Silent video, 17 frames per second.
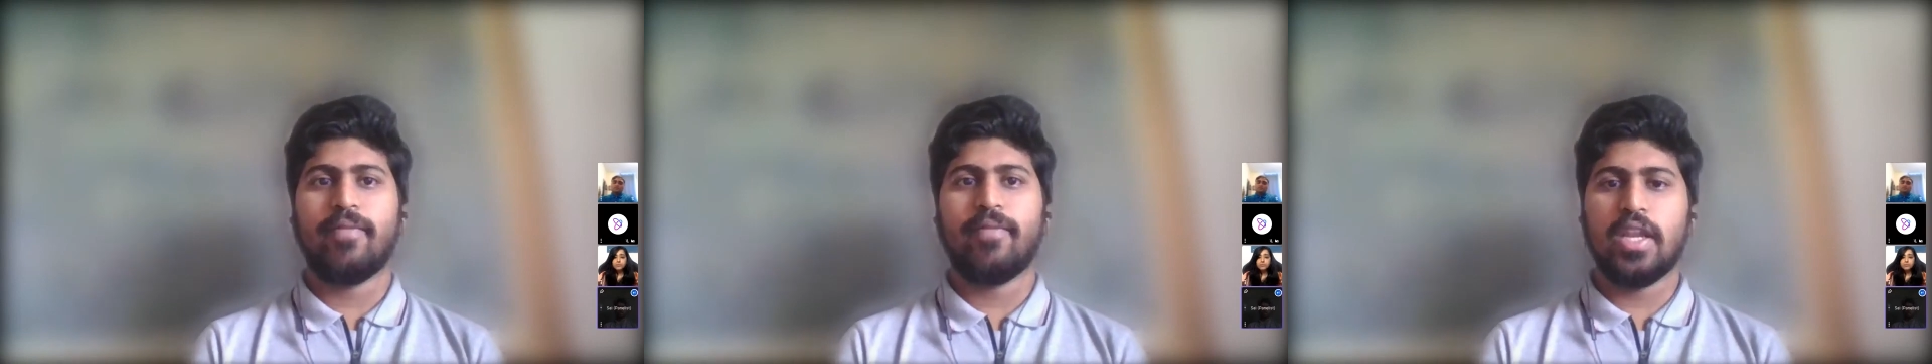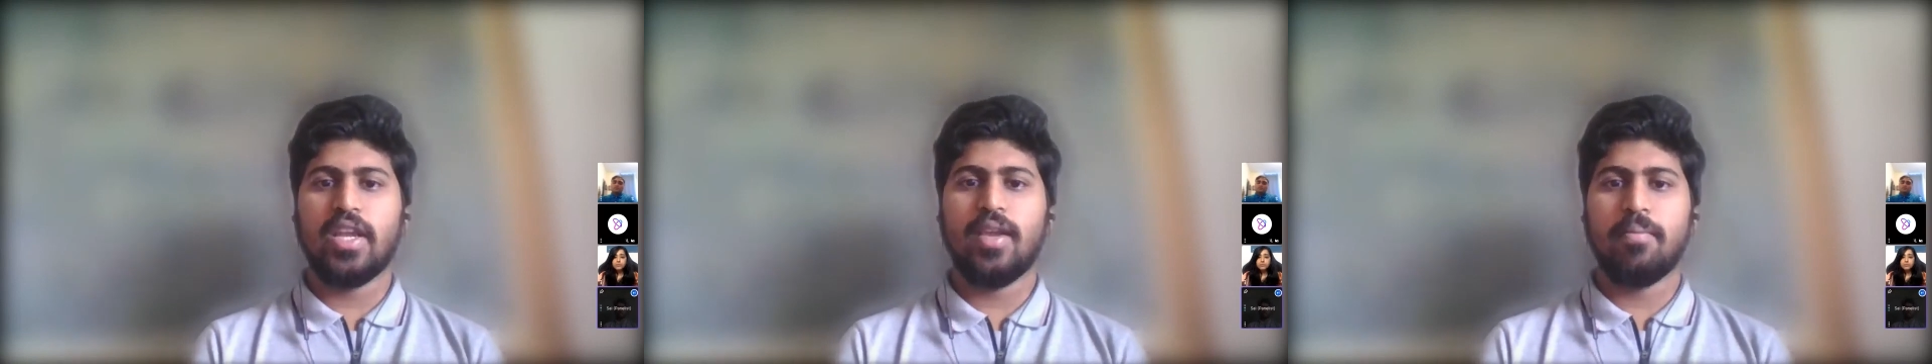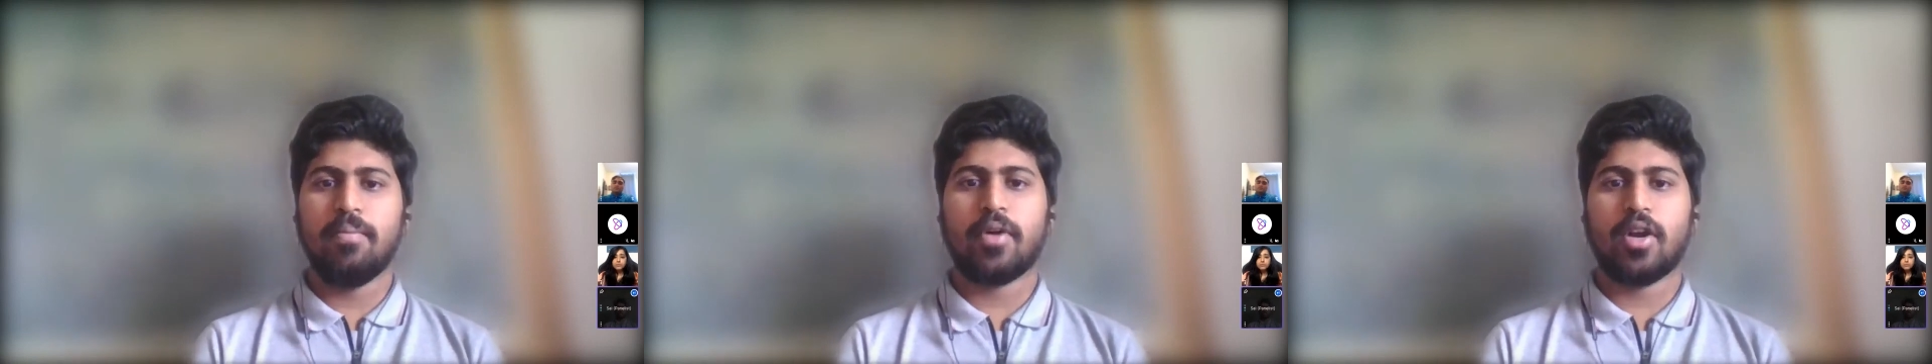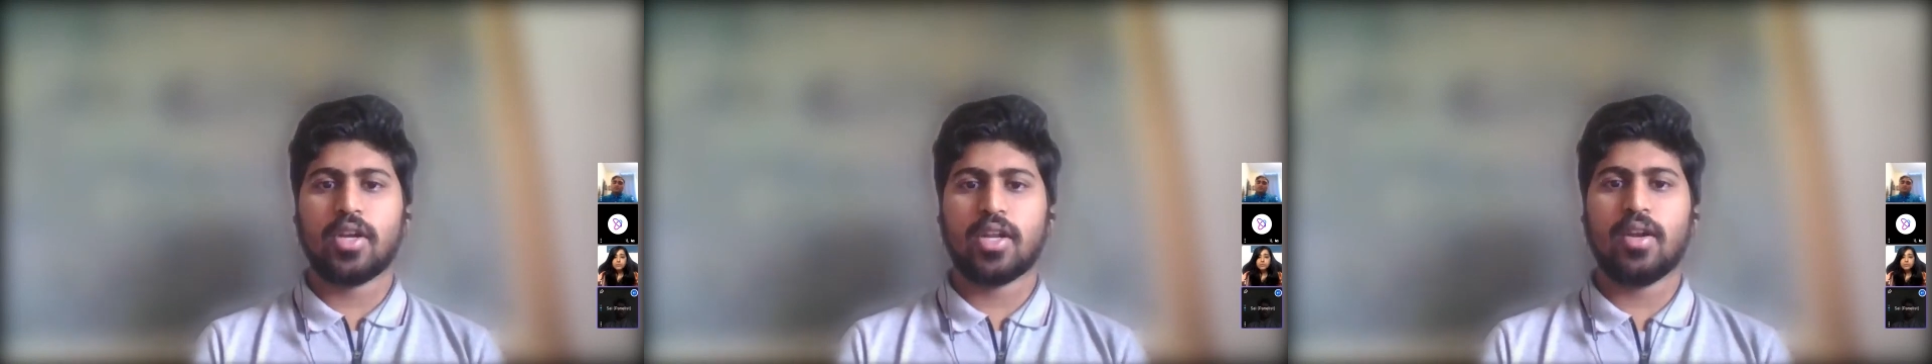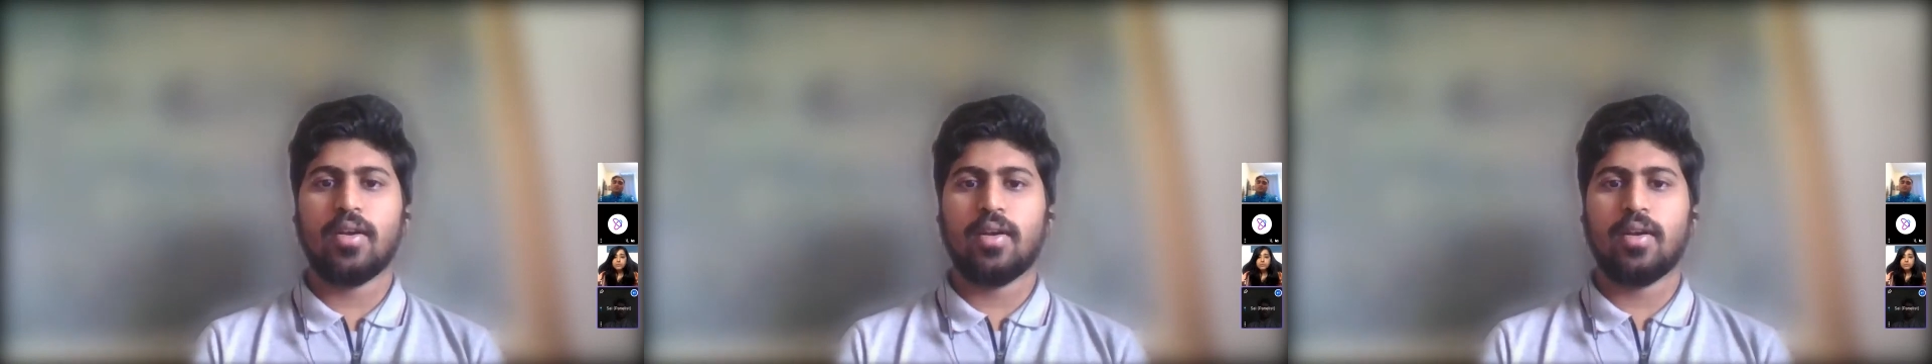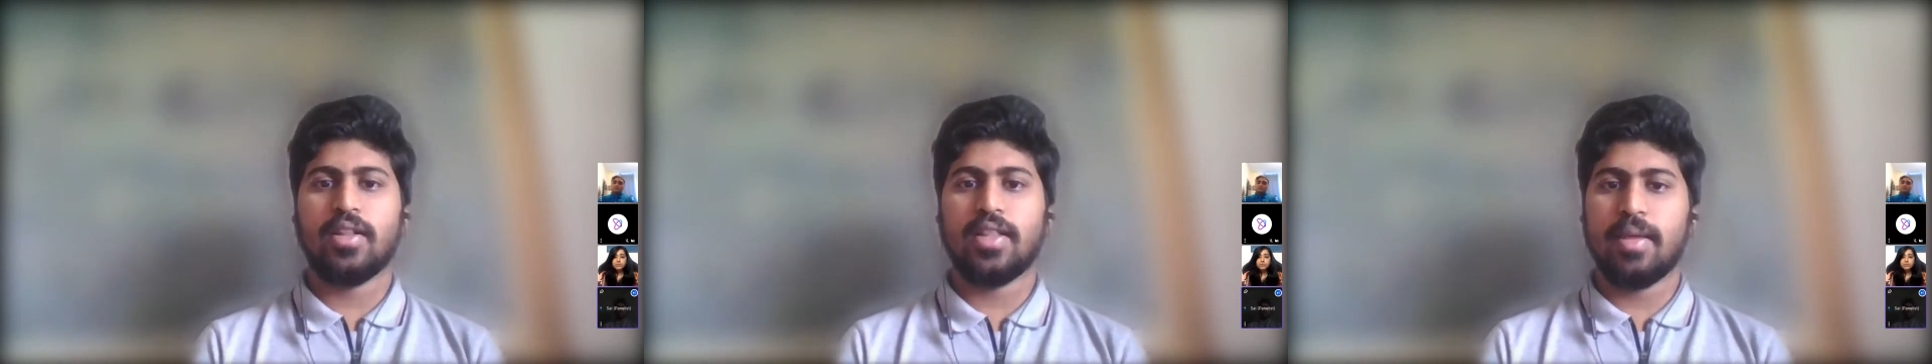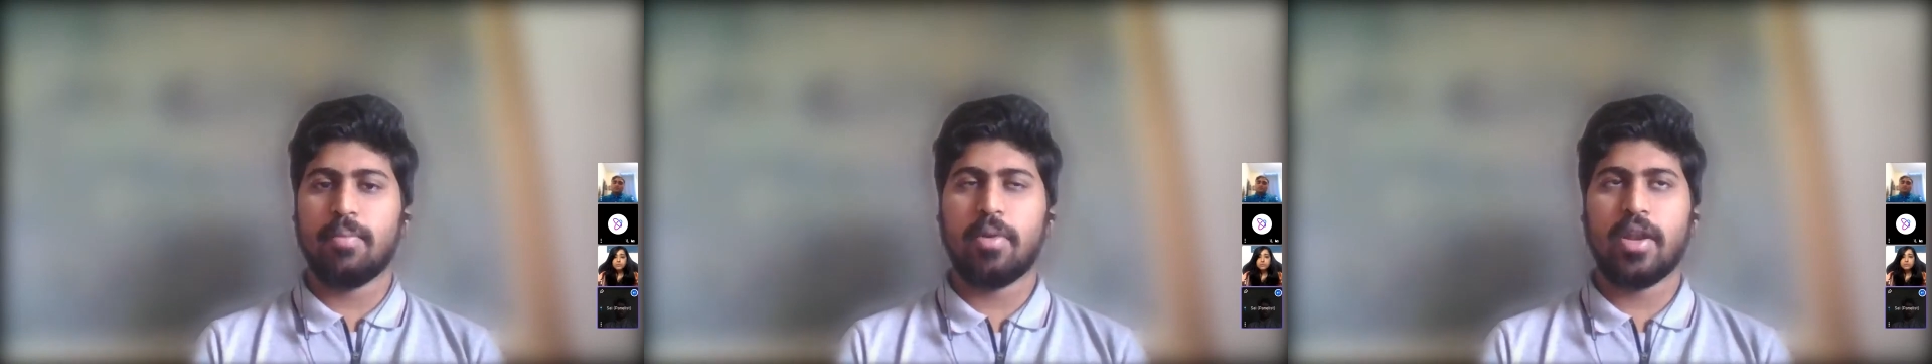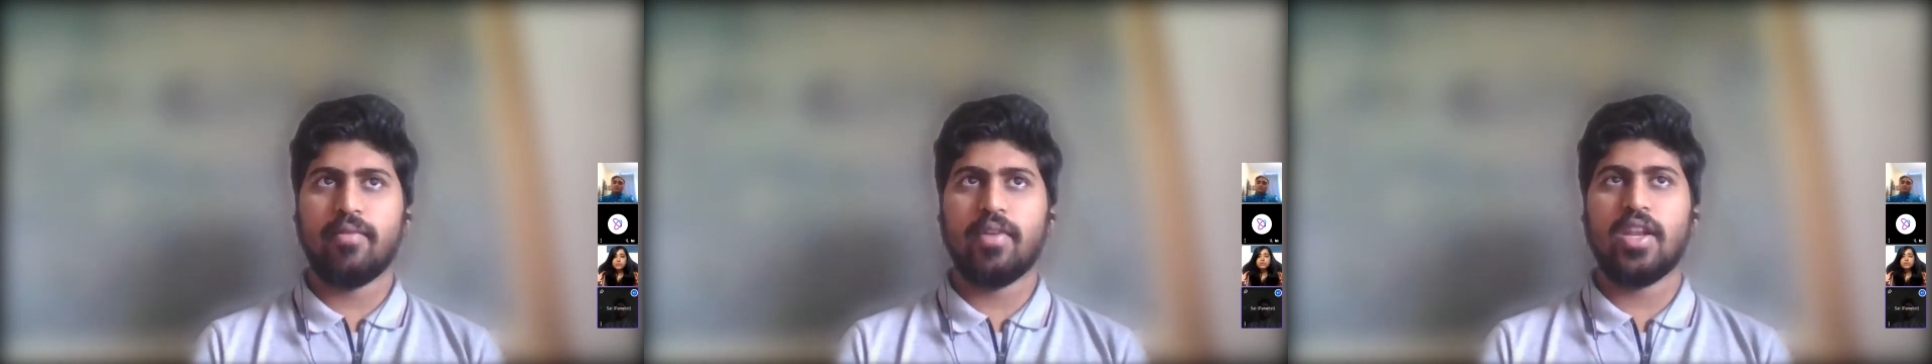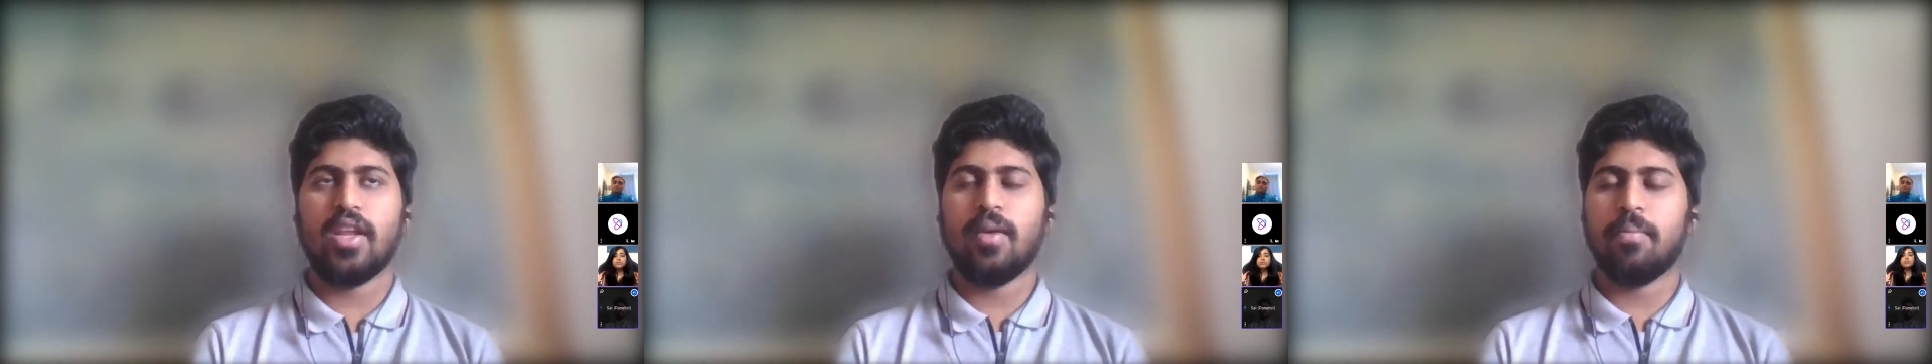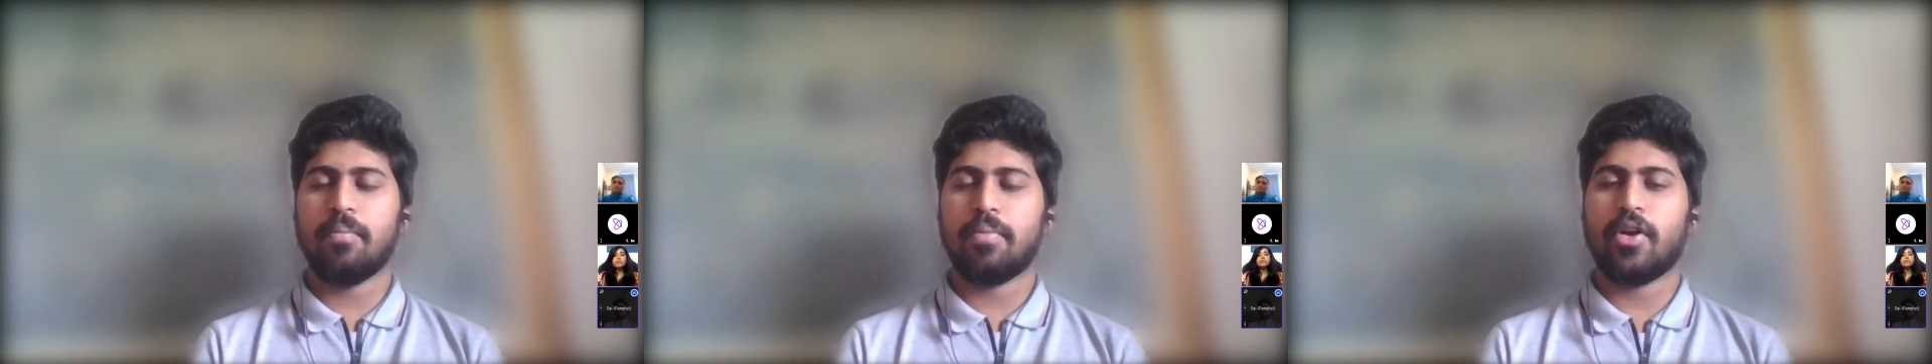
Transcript: very important, they play a very